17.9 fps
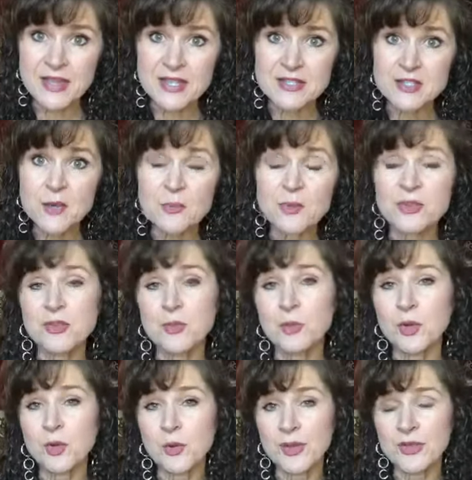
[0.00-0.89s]
That's our book
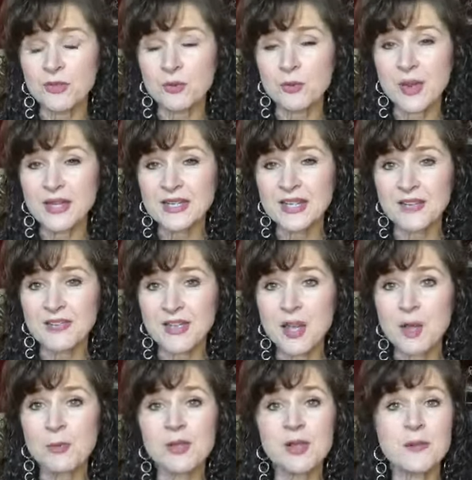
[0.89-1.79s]
that we're going through right now at the
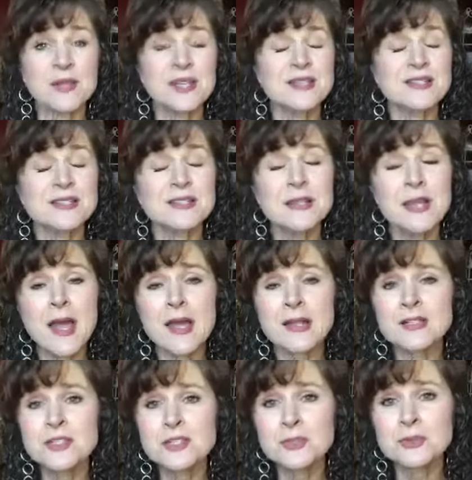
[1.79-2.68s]
Help Club. And it's
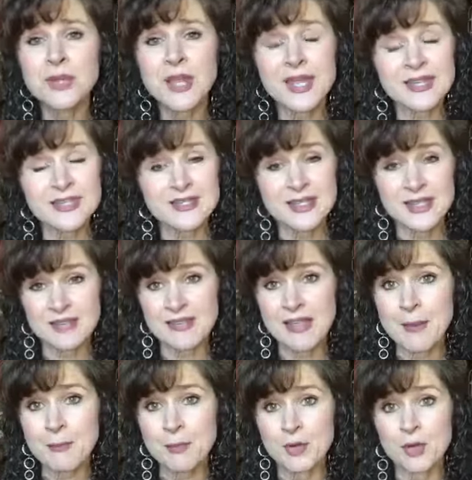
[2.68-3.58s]
not too late to get
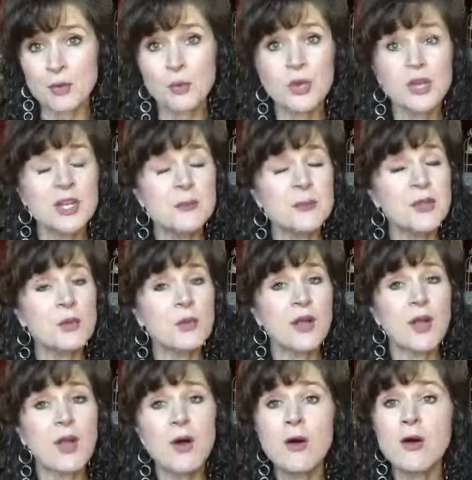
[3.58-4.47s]
that book. We're going to be
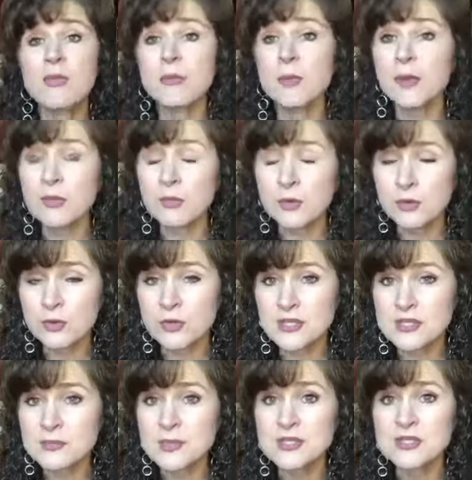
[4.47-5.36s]
going all the way through
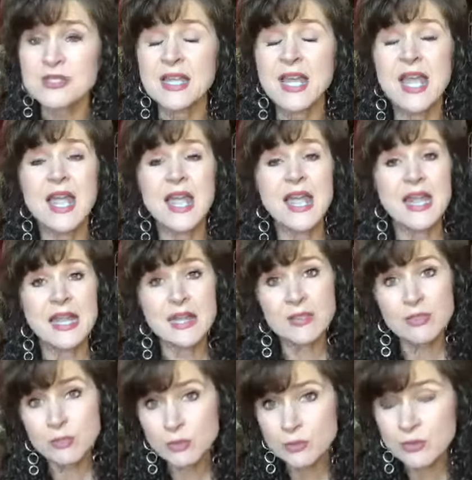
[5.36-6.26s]
Christmas
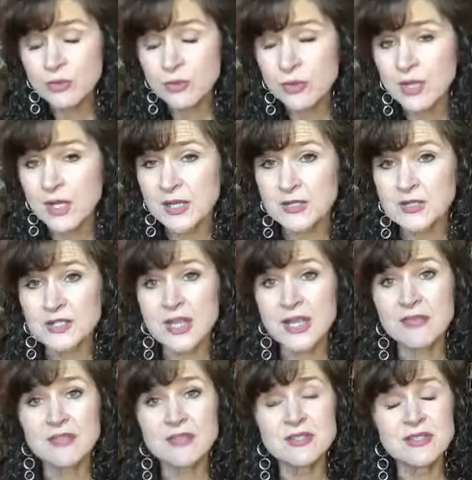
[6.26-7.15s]
and through New Year's.
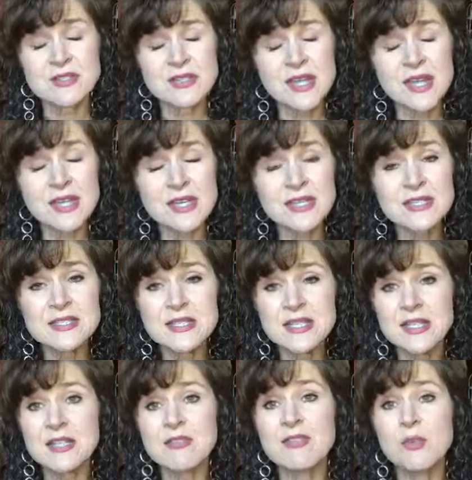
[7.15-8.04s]
And the studies
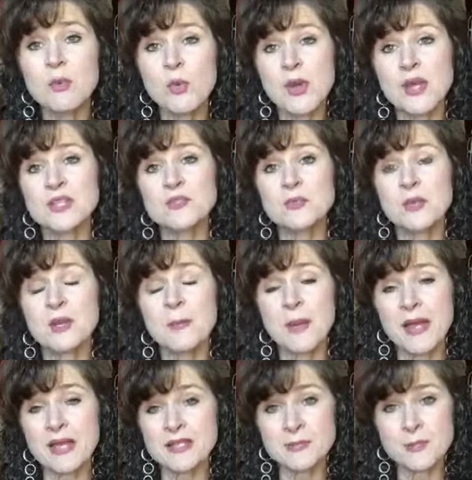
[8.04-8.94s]
in the Wise Woman
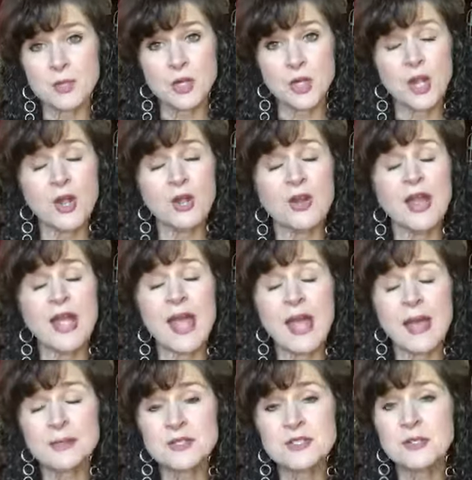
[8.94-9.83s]
Abides book are
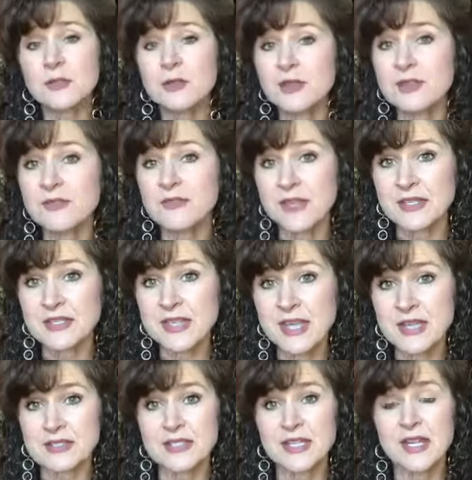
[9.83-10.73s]
absolutely
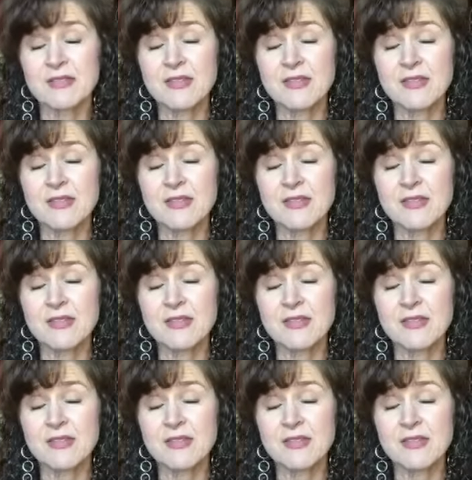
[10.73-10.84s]
fantastic.